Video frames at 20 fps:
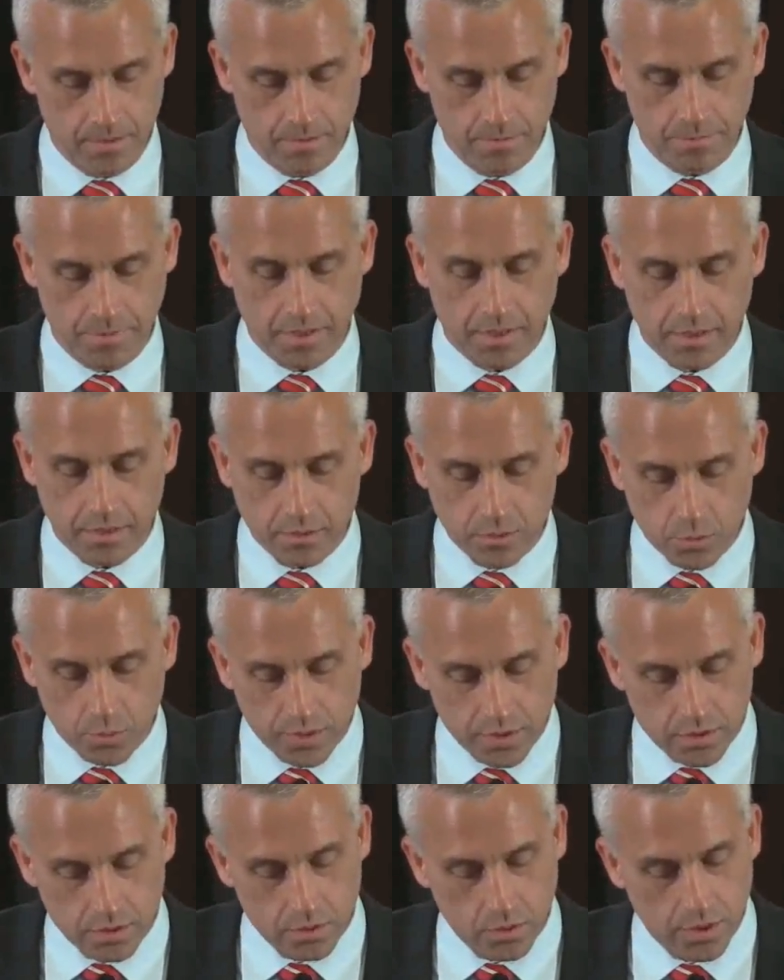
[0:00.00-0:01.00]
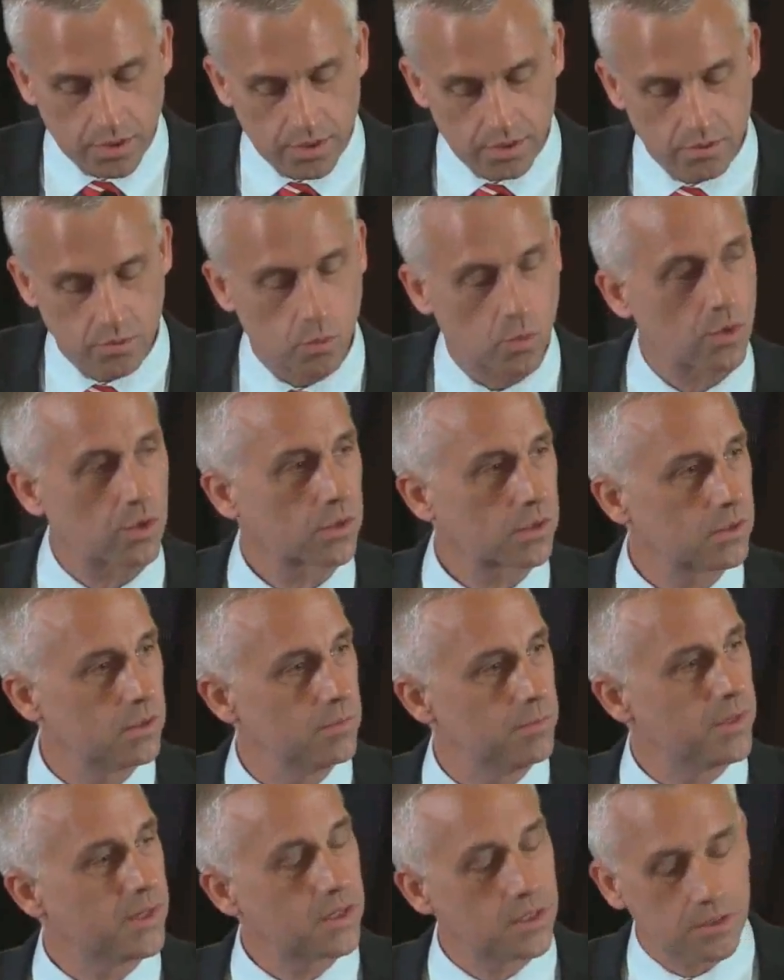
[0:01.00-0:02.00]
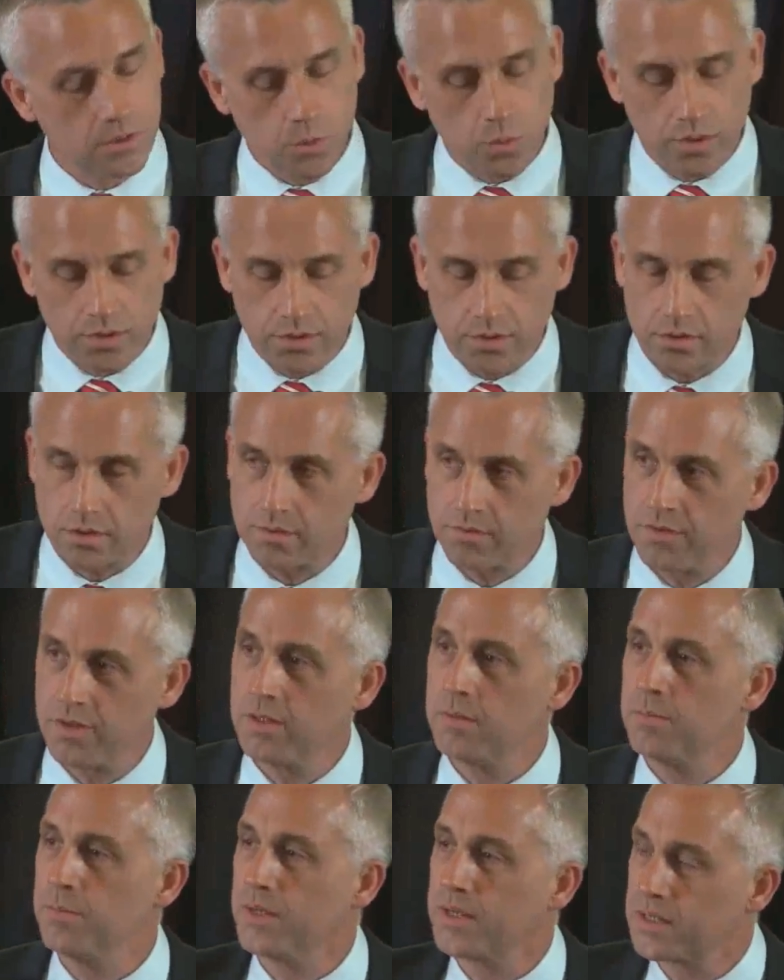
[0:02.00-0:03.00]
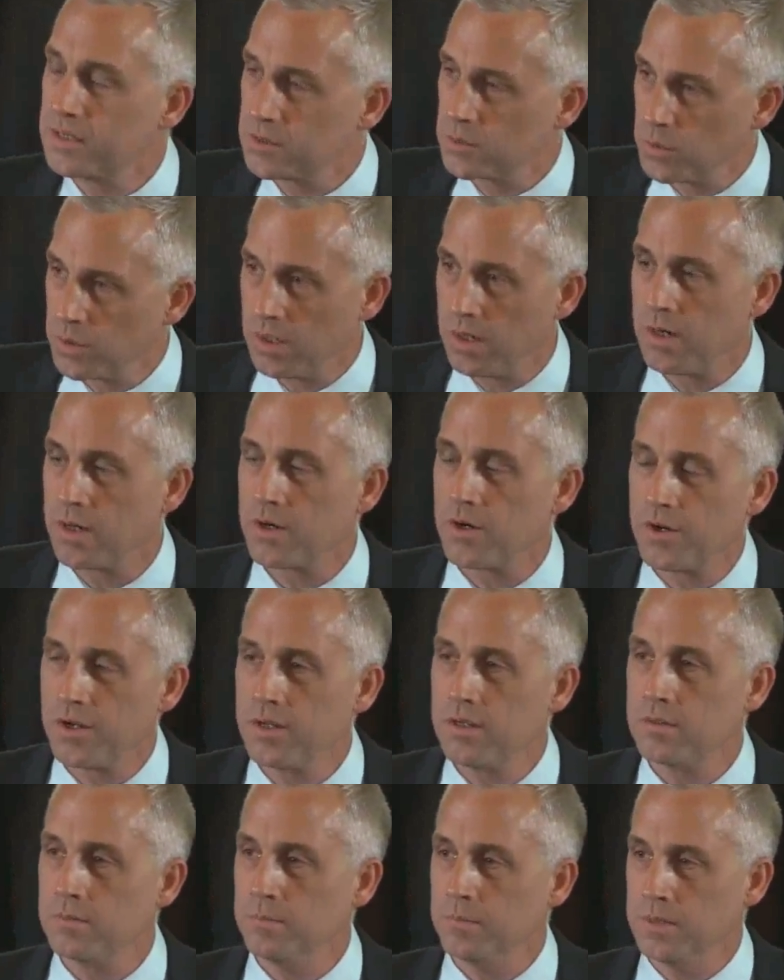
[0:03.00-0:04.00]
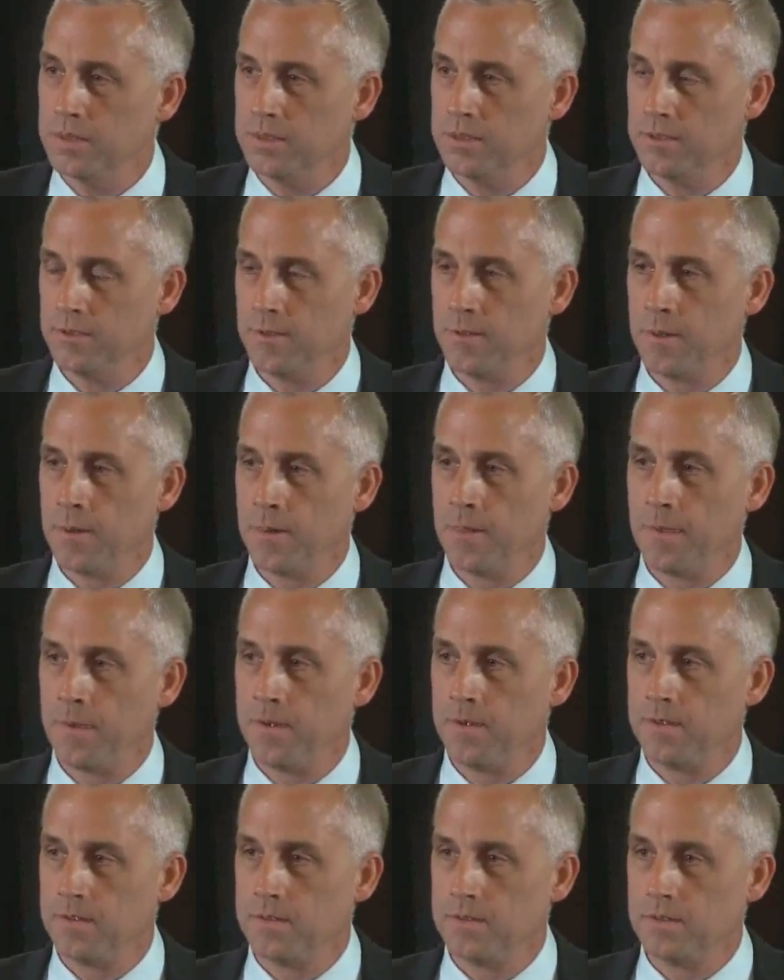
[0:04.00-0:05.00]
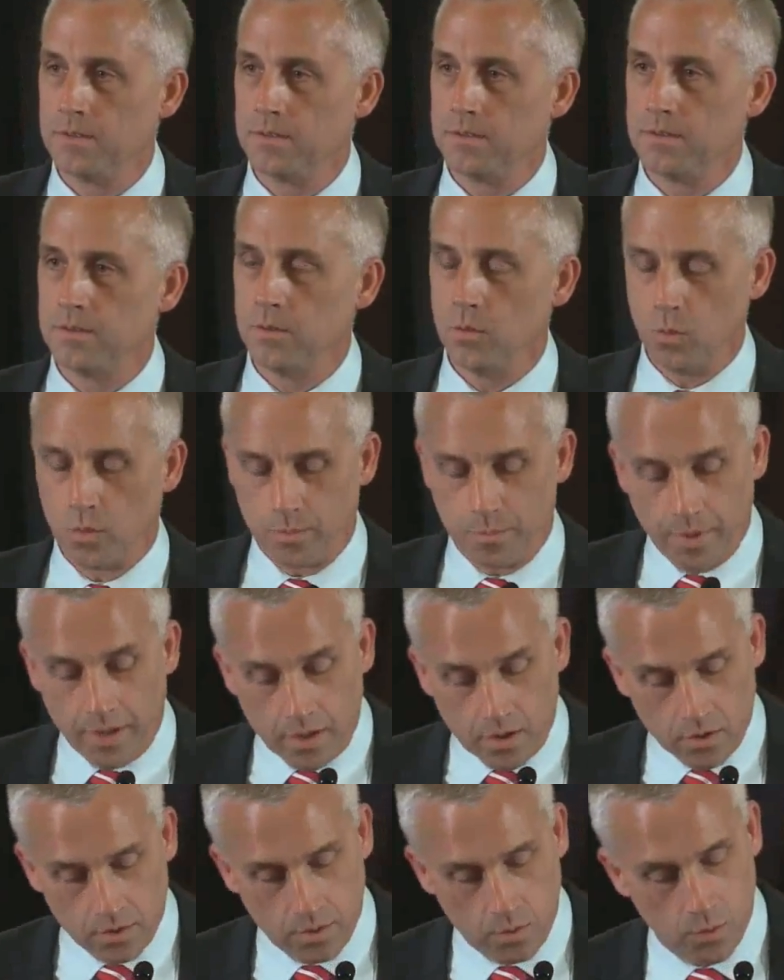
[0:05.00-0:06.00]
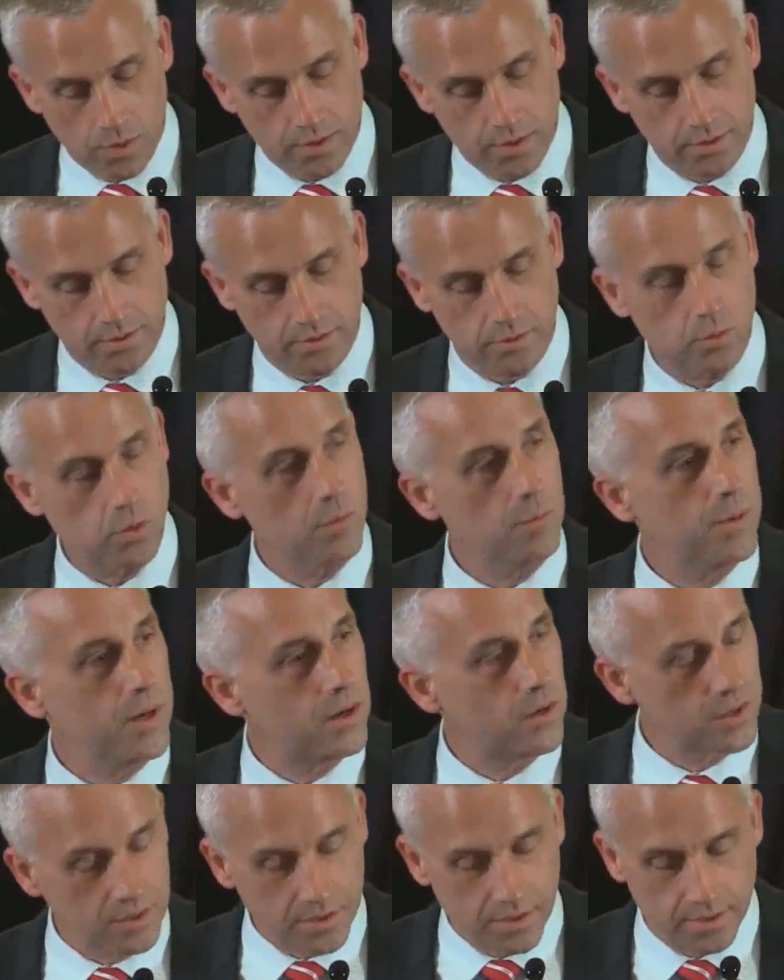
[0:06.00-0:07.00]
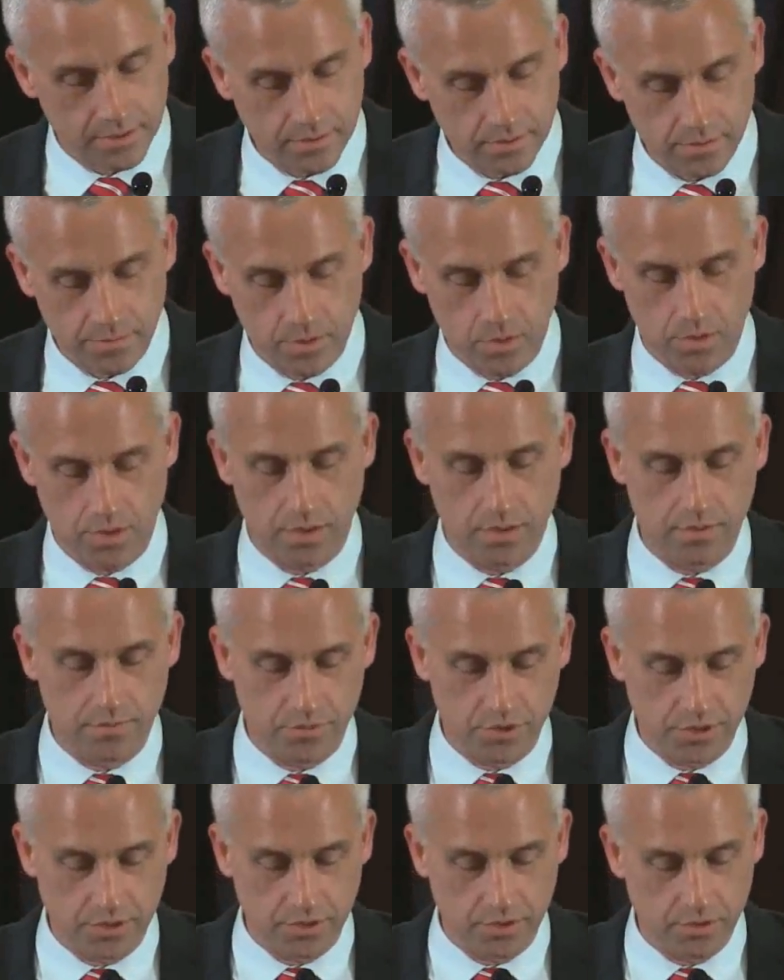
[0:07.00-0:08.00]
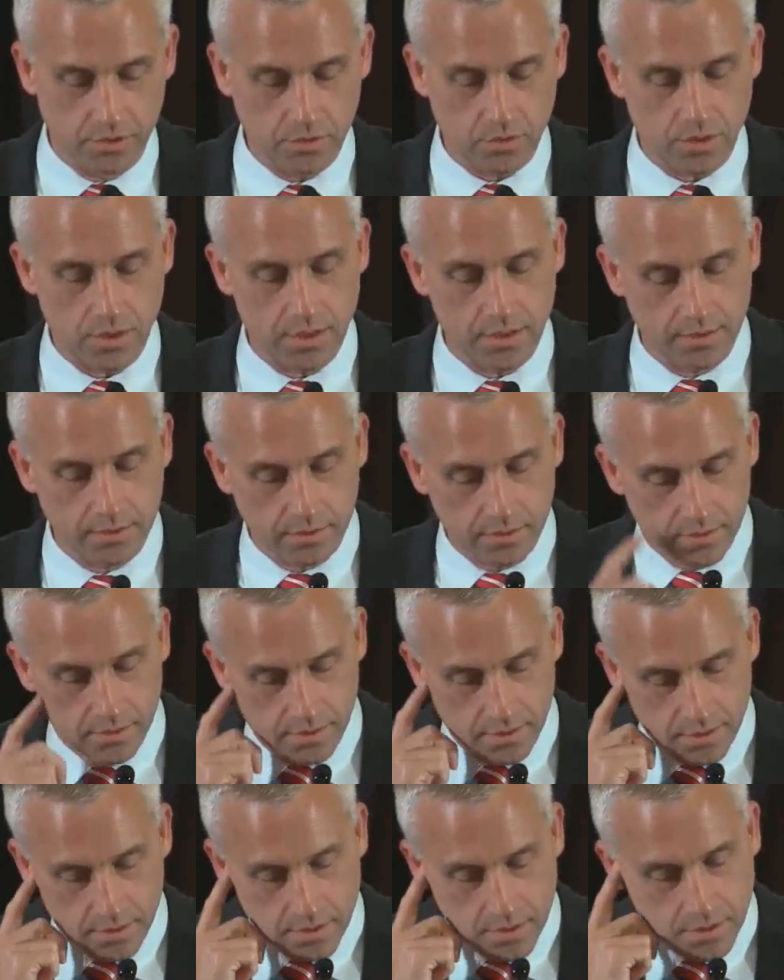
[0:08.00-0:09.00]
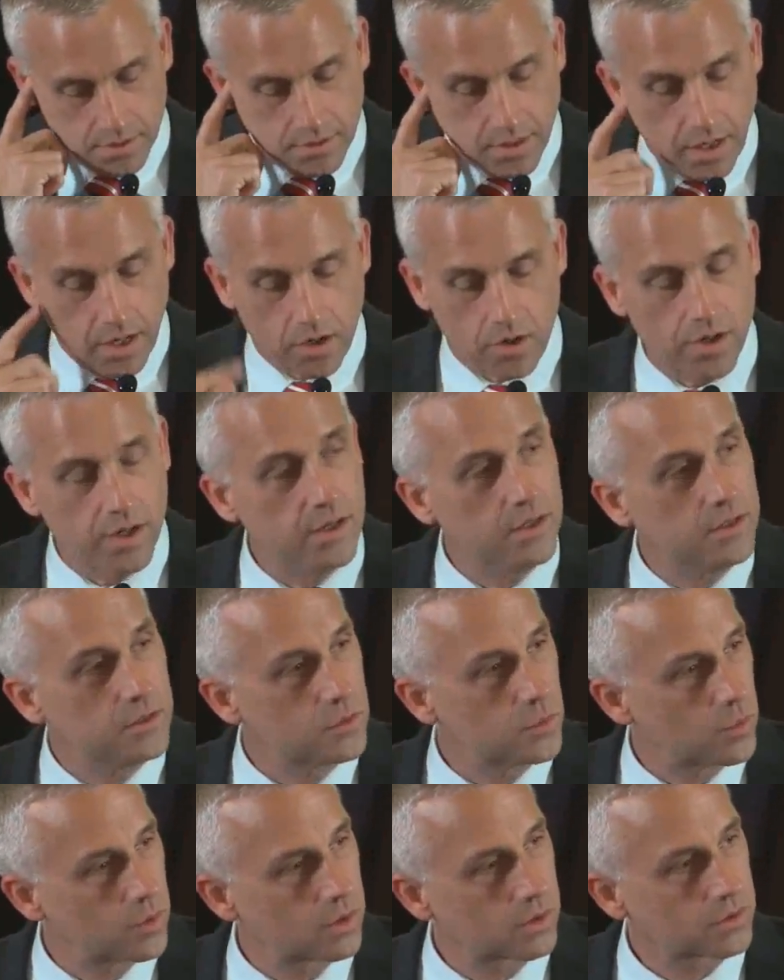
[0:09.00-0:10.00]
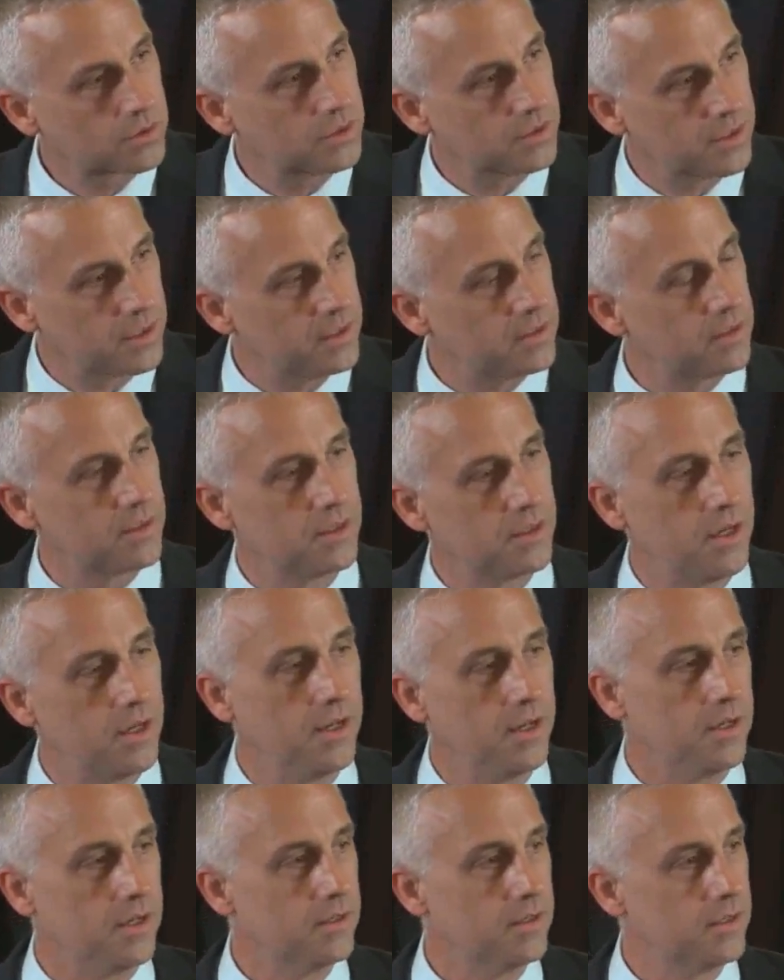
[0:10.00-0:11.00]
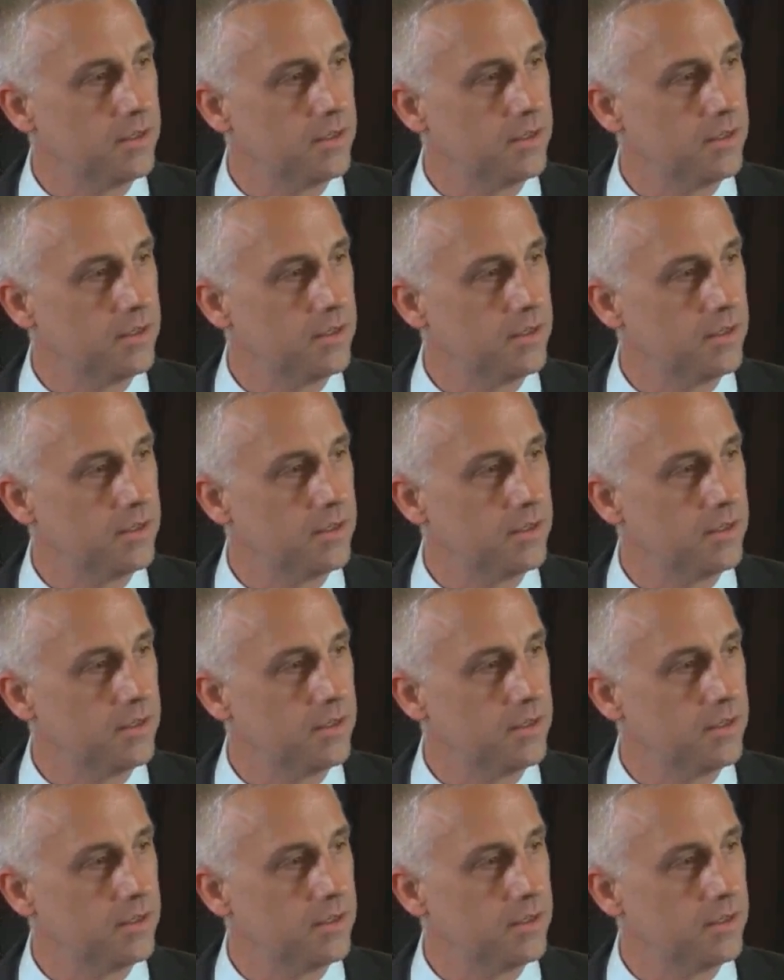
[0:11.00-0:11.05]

Because we do His work, because we serve Him, because we honor Him, we bear the witness, we bear the testimony of Jesus Christ. They are His works at the end of the day.